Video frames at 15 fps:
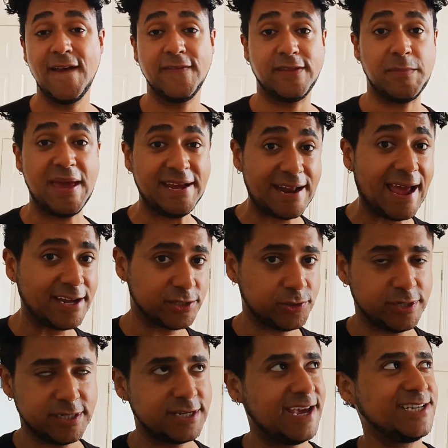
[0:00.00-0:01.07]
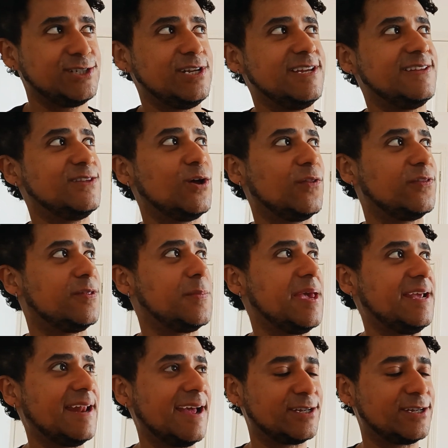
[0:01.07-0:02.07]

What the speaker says: the main actress, actually not the main